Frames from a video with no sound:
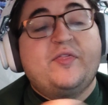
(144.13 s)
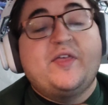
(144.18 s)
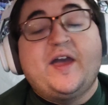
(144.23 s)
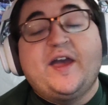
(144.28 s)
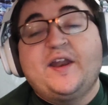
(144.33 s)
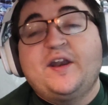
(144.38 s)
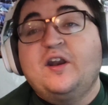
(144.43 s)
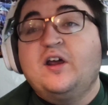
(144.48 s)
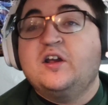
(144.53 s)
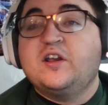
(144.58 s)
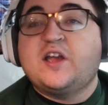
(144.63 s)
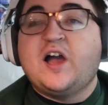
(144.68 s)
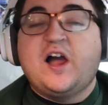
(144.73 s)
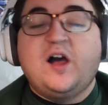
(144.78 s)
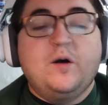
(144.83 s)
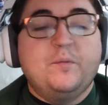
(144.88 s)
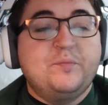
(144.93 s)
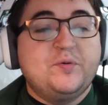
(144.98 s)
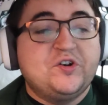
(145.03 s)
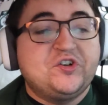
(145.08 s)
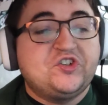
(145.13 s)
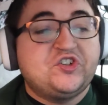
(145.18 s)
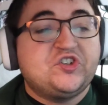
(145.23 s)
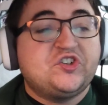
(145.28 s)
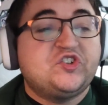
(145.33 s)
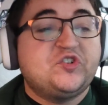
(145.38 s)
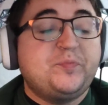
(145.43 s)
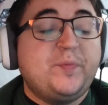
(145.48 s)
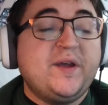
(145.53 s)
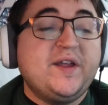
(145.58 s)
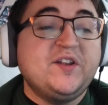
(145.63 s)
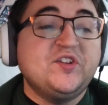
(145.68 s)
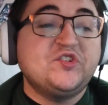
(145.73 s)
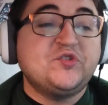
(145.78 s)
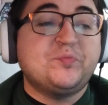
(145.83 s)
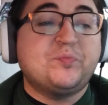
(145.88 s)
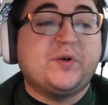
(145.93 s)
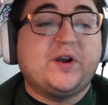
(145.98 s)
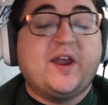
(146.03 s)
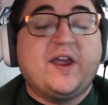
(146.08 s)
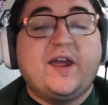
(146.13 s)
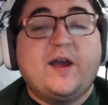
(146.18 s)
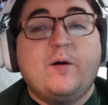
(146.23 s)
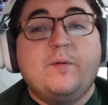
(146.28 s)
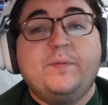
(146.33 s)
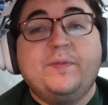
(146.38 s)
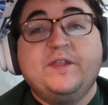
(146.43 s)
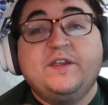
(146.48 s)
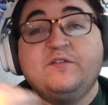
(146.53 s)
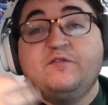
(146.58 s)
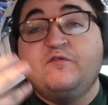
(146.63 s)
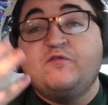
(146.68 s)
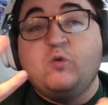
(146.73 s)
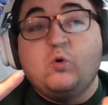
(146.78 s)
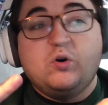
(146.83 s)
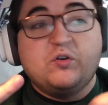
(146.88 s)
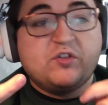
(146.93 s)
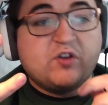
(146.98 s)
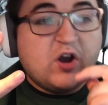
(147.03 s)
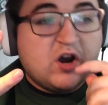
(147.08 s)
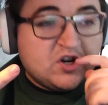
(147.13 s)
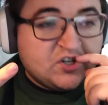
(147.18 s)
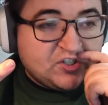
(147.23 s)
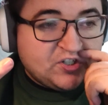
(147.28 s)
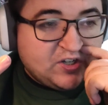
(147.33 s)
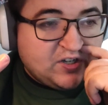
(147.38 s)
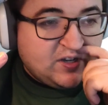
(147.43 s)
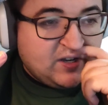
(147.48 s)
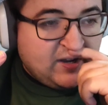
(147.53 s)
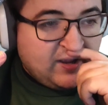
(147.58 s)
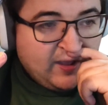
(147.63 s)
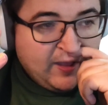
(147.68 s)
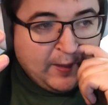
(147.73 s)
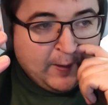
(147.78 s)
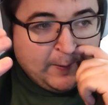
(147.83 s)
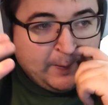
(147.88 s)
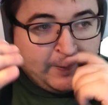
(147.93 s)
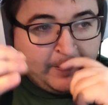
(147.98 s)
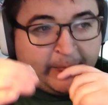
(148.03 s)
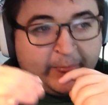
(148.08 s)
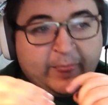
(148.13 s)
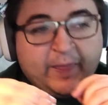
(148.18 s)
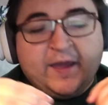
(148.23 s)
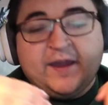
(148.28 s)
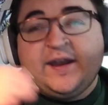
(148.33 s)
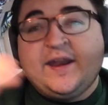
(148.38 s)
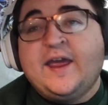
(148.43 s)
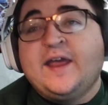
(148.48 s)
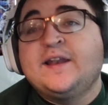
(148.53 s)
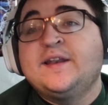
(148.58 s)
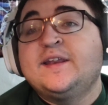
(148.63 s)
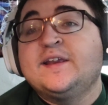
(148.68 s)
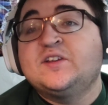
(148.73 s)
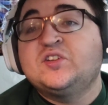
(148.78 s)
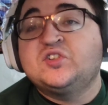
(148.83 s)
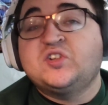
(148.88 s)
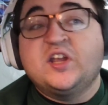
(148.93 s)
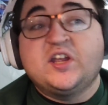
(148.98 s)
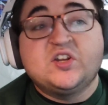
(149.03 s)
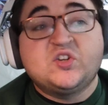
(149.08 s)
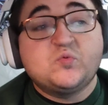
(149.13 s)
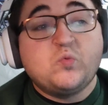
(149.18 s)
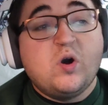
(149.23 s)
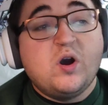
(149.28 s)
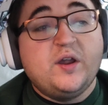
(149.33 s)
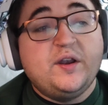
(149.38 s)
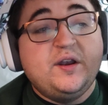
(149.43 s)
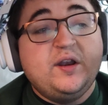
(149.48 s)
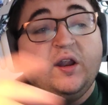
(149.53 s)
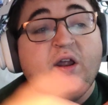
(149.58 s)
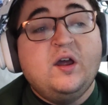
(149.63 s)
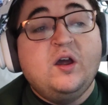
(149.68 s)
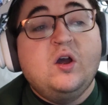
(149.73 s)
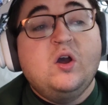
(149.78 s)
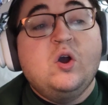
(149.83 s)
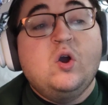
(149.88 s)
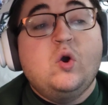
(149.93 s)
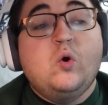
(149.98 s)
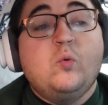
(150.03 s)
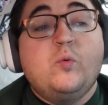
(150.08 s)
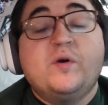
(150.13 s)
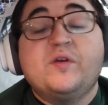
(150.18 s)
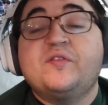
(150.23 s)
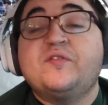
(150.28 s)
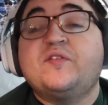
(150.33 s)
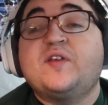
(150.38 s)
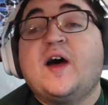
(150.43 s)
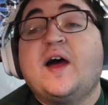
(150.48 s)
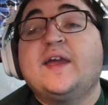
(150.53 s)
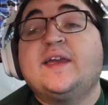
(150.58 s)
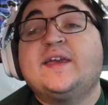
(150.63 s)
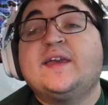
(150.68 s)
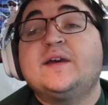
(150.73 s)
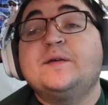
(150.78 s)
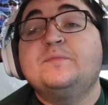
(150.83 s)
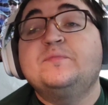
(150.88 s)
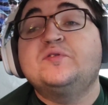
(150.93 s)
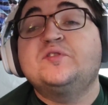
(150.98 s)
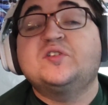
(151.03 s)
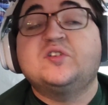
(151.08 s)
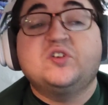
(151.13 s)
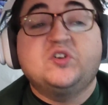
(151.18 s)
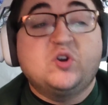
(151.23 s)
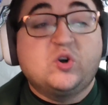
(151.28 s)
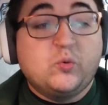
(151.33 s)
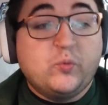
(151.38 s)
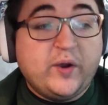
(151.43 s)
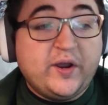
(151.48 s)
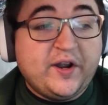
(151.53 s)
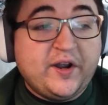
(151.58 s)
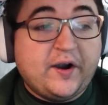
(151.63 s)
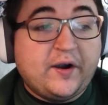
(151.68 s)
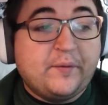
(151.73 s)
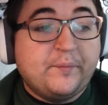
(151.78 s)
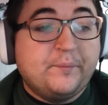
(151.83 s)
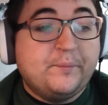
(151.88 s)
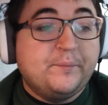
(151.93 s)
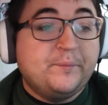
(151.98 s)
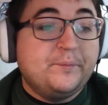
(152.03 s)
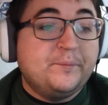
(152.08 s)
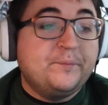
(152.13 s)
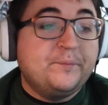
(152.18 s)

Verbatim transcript: Then Kyle Busch spins, bringing out the fourth caution and ending stage one with Ty Gibbs, your winner.